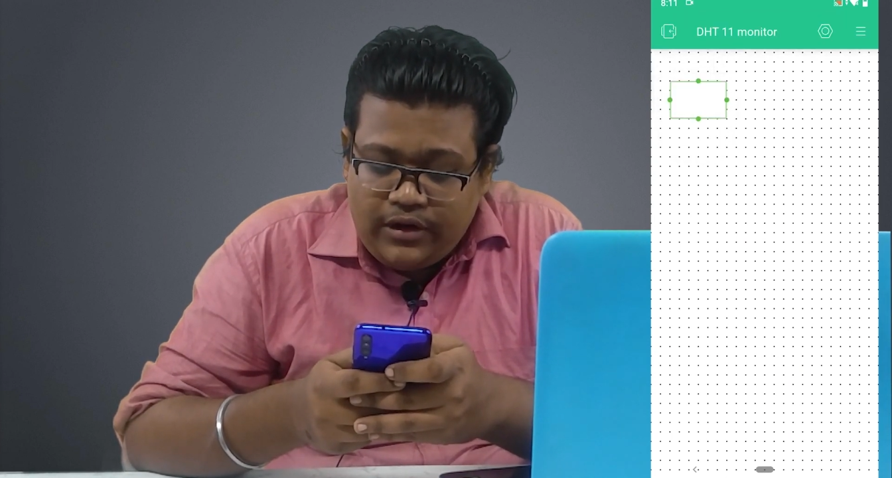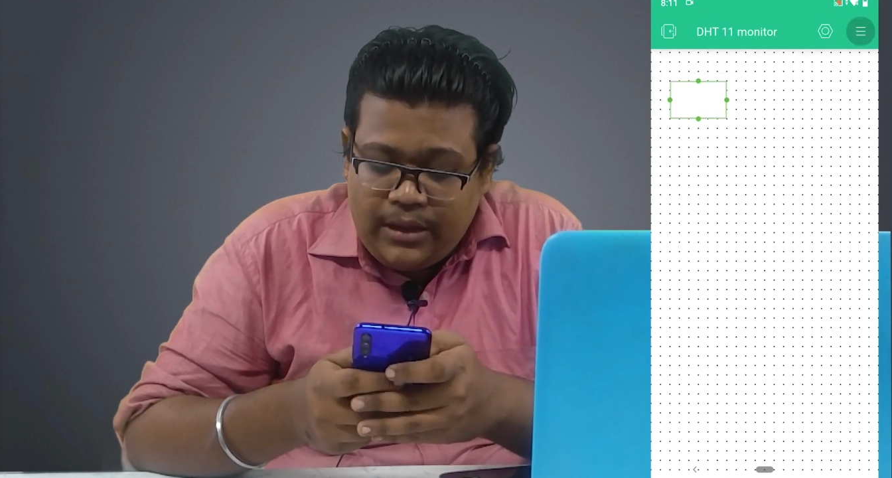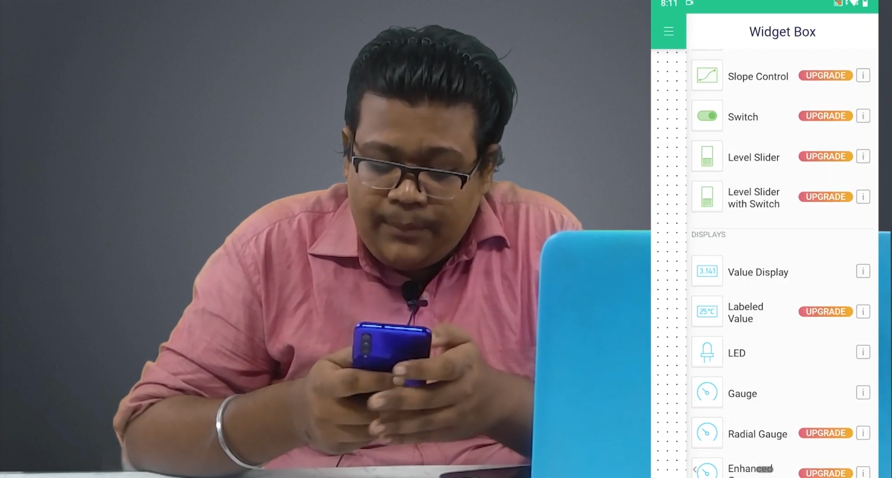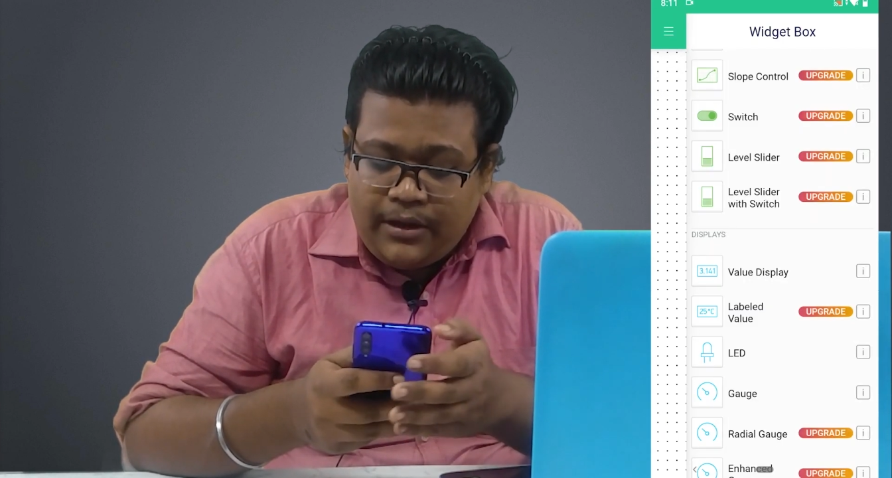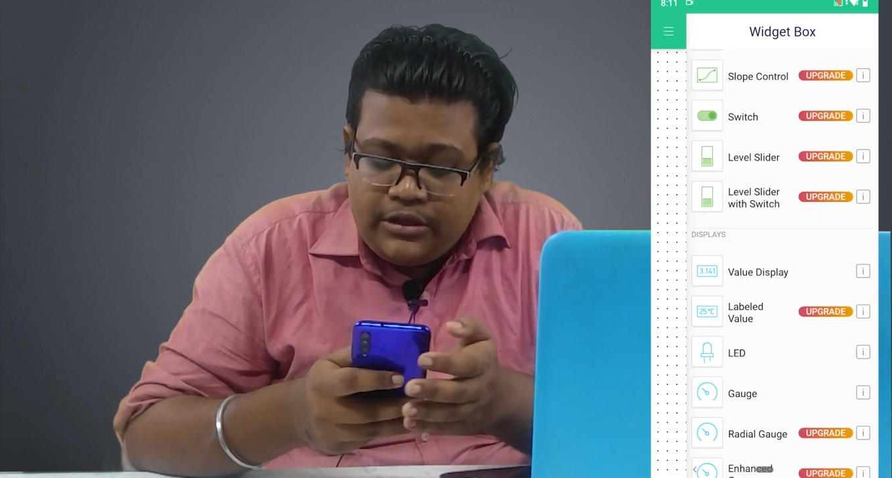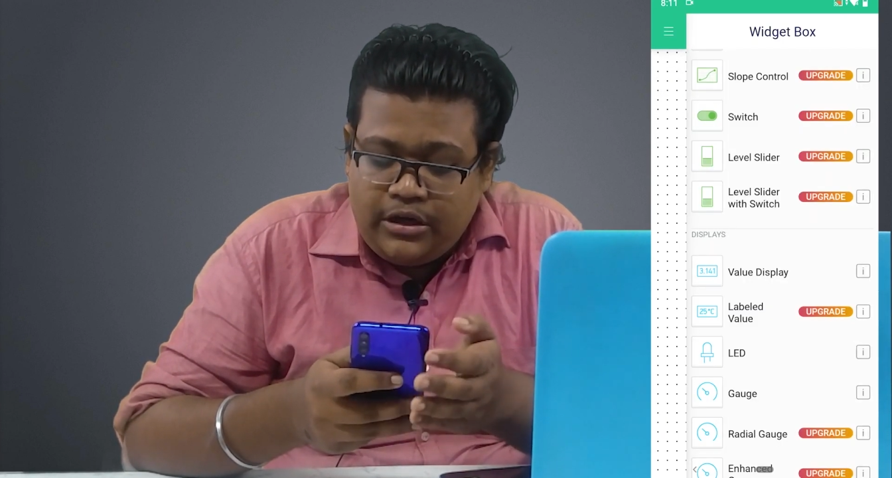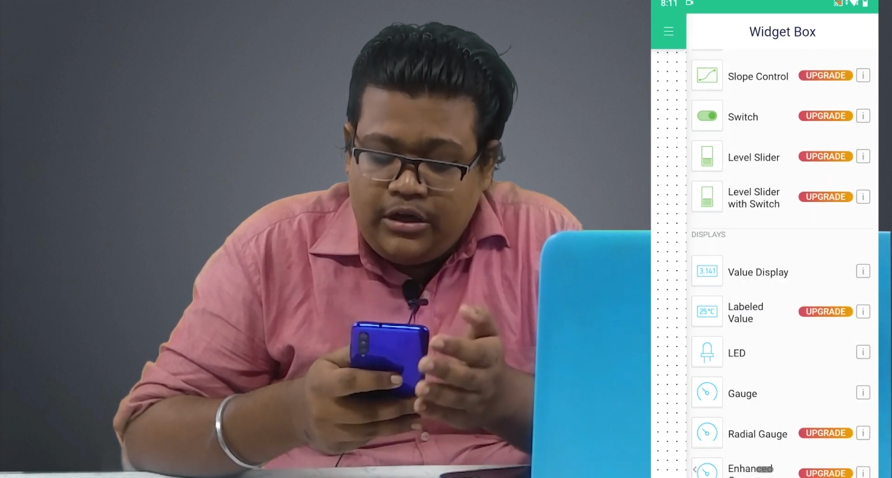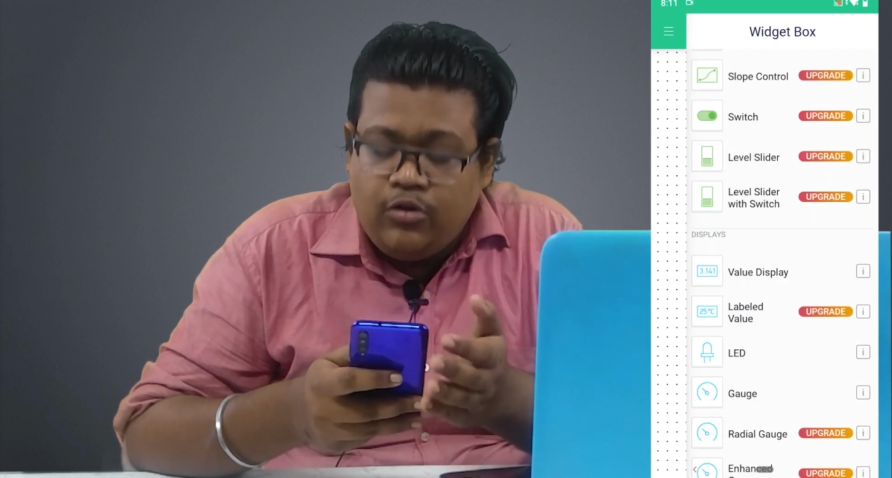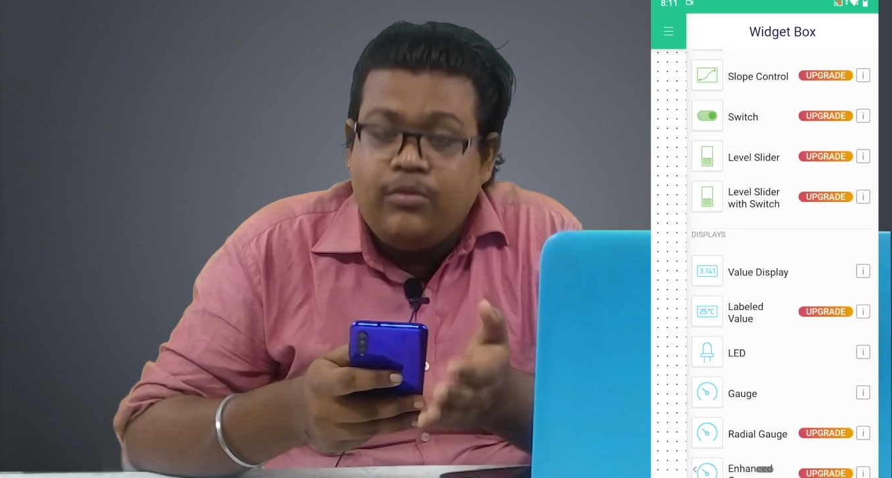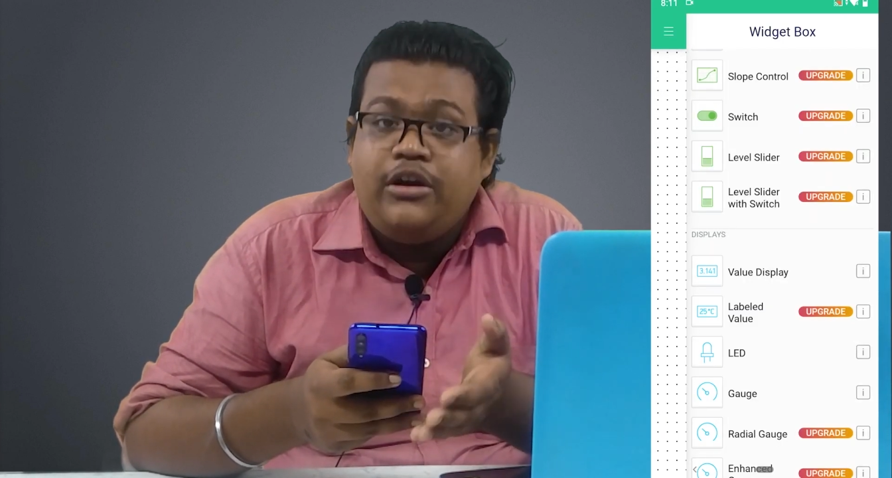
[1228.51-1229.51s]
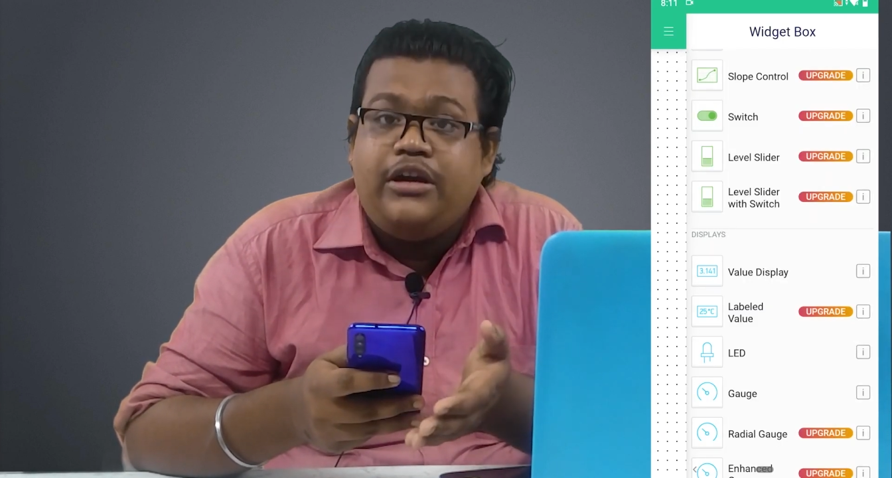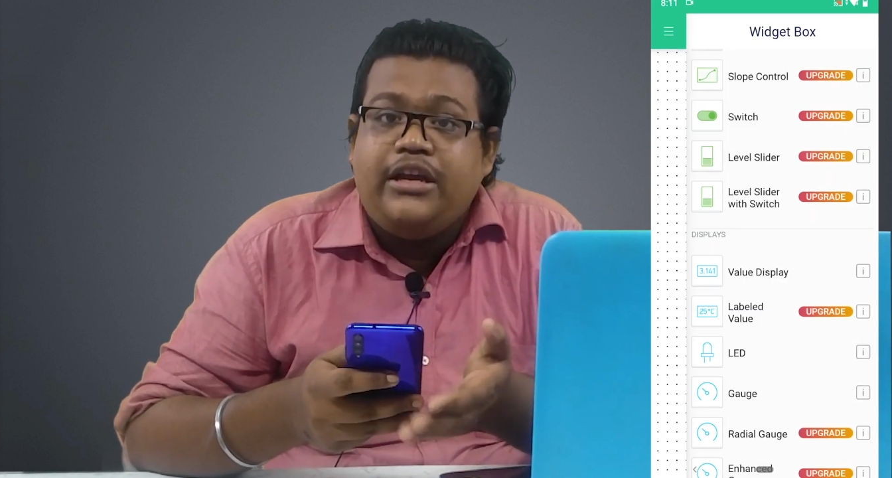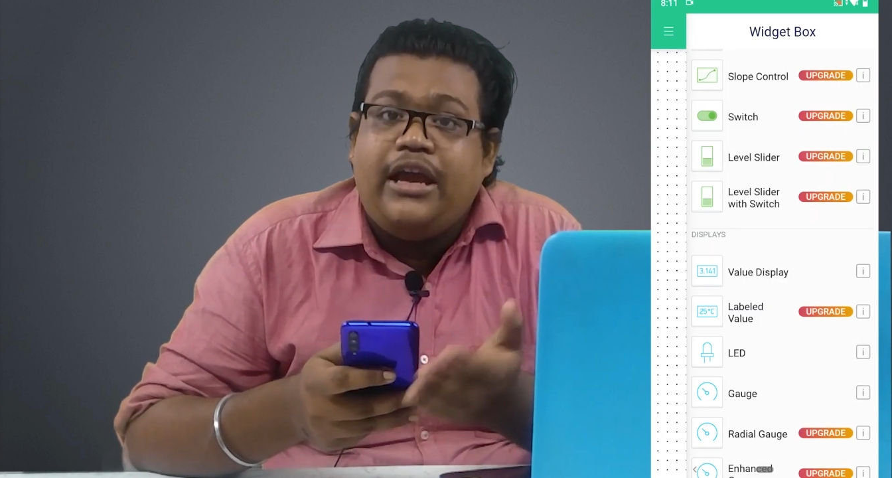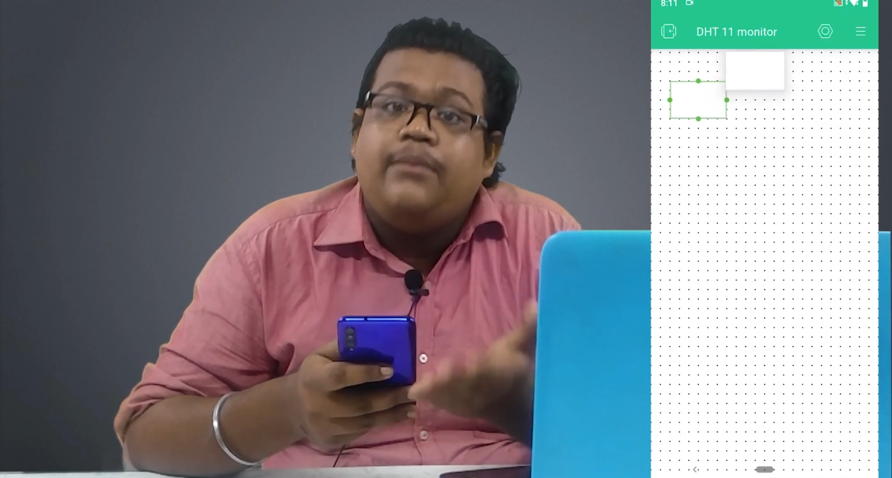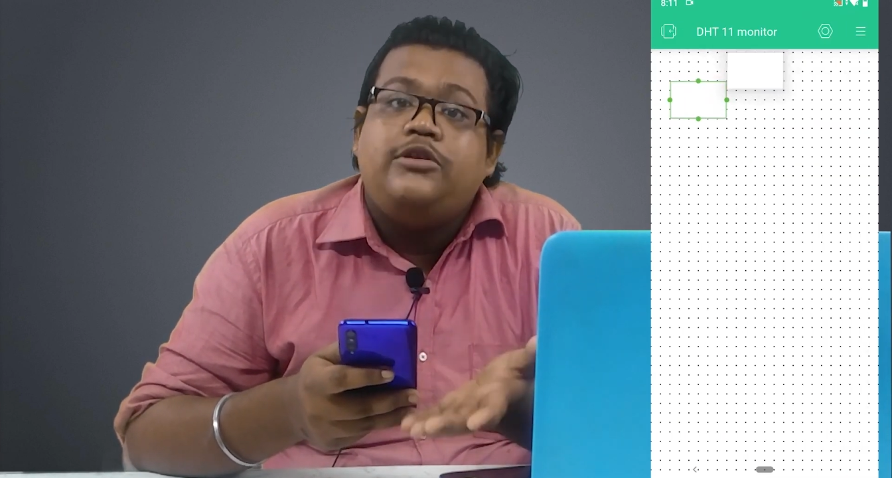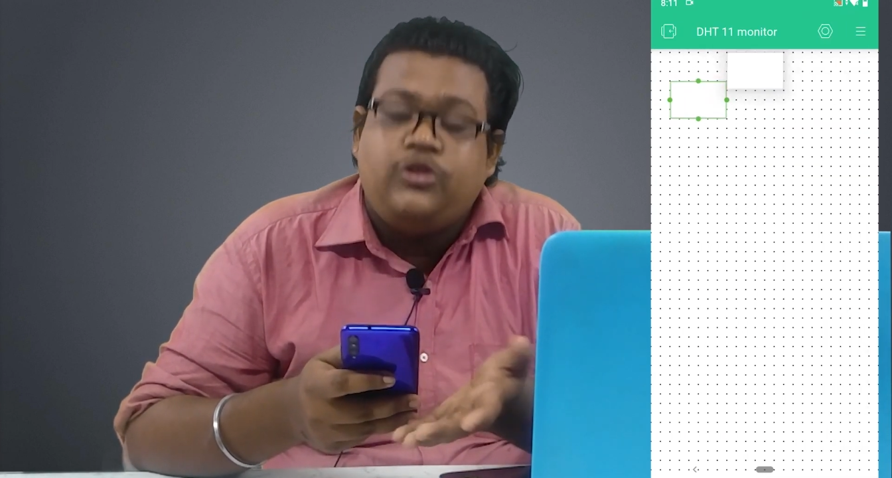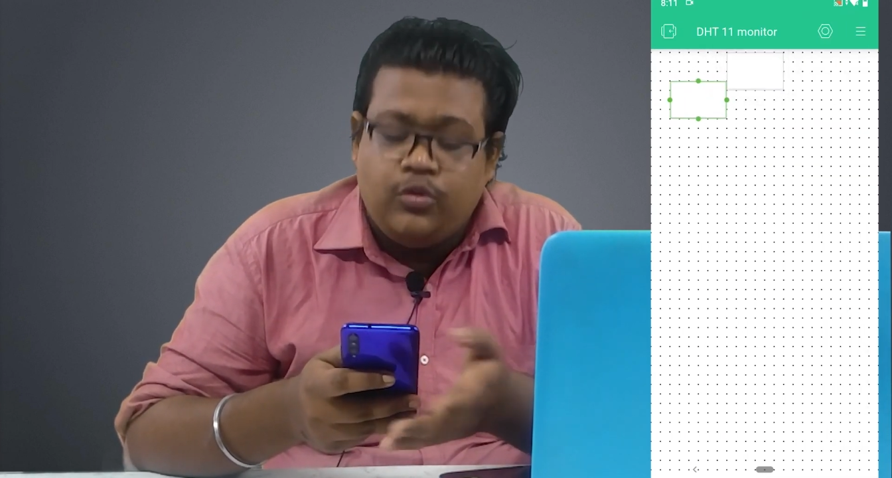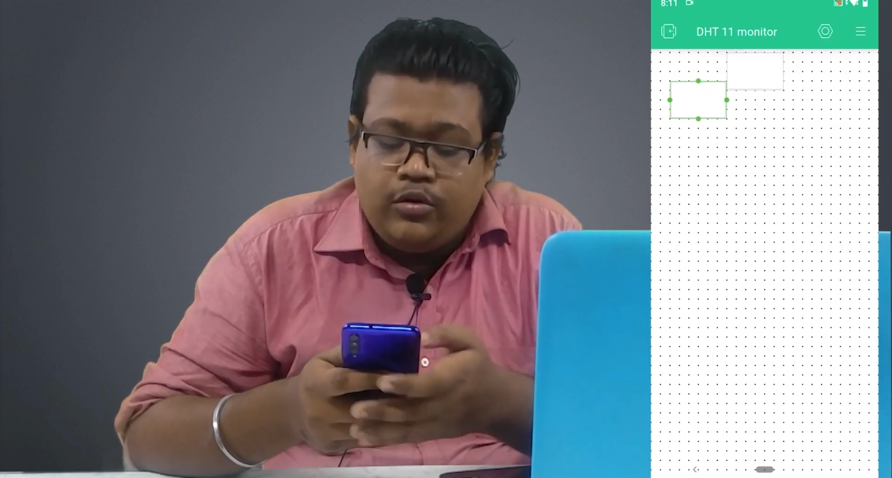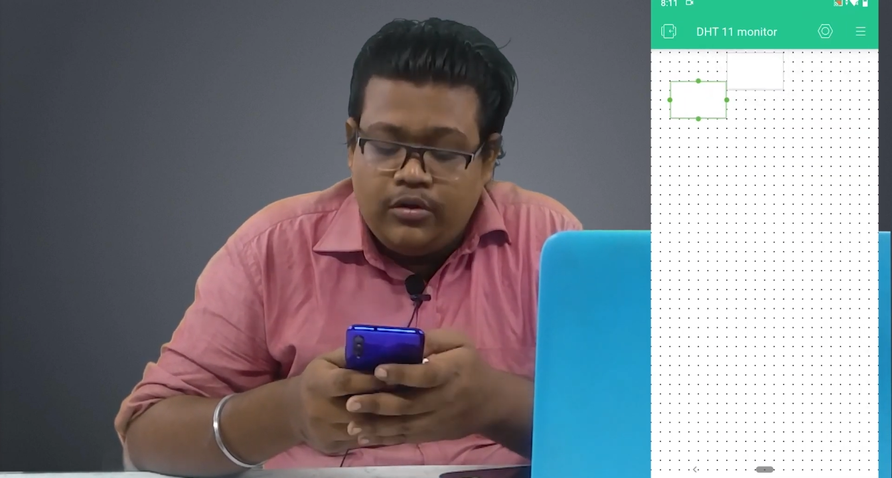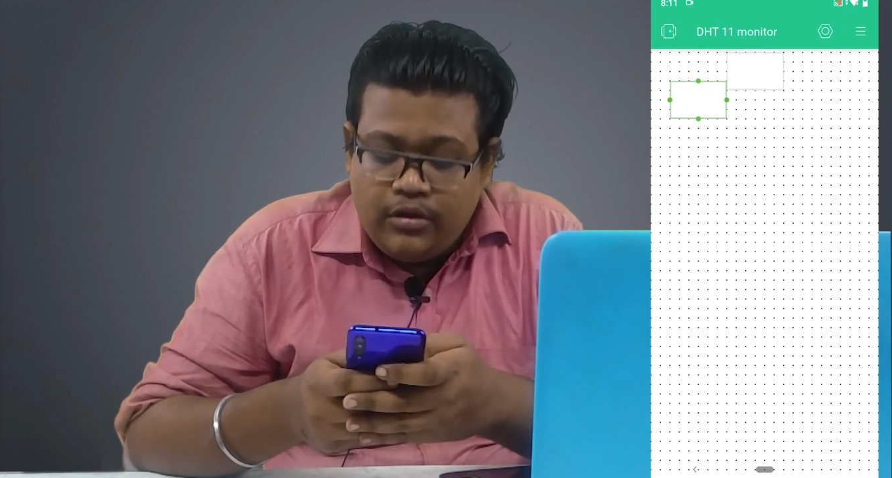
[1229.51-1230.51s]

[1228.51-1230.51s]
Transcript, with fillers: temperature and humidity can be shown.